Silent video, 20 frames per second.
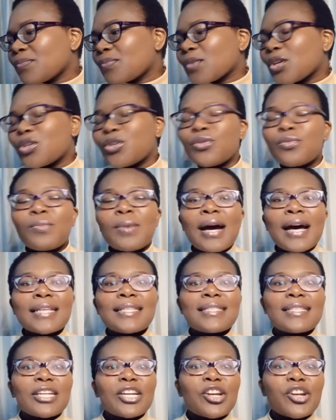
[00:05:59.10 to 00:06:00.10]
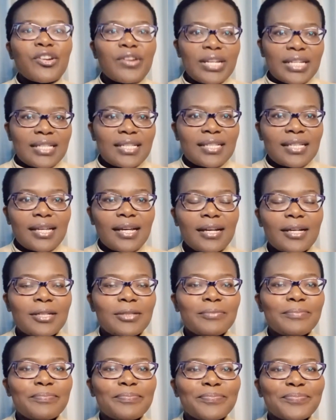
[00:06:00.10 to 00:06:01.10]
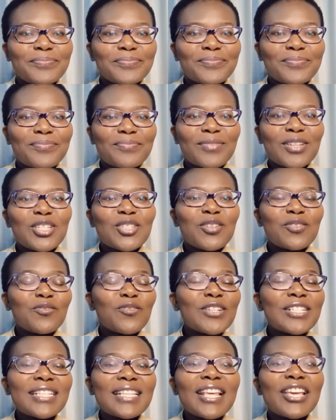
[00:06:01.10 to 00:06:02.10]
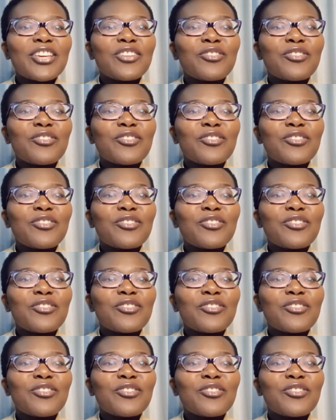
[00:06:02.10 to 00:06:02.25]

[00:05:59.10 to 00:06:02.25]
you must greet. So first thing, you